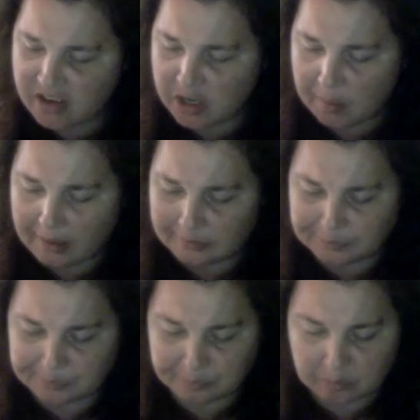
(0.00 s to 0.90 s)
to it,
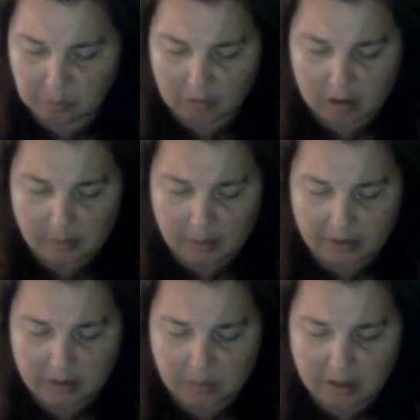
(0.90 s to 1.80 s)
to be
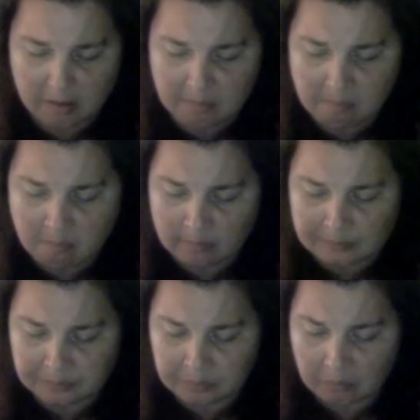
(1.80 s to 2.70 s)
honest with you.
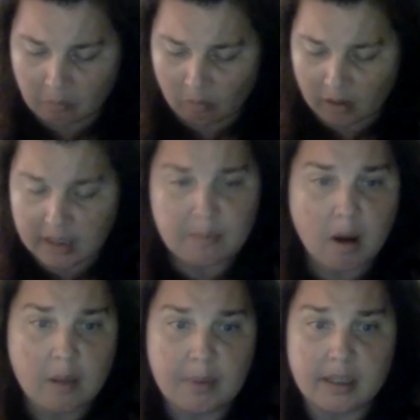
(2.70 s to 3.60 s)
That's
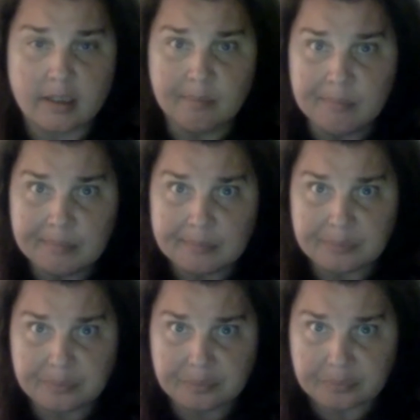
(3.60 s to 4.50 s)
my opinion.
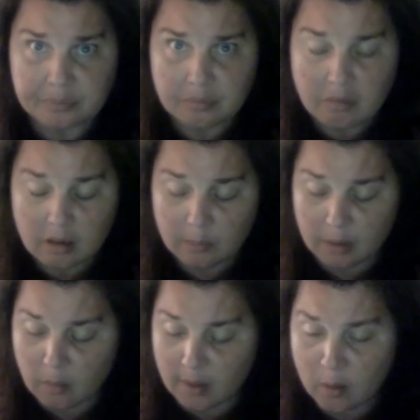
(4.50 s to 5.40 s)

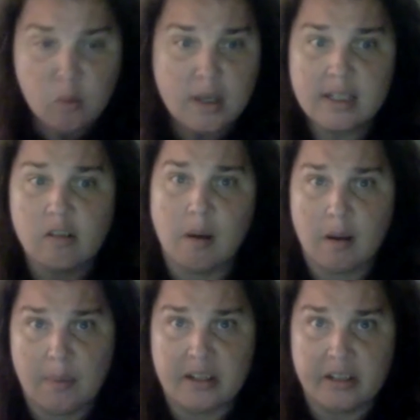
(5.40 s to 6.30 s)
By the way, all these are
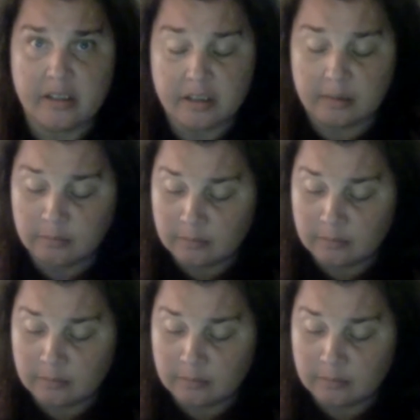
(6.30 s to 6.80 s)
my opinions.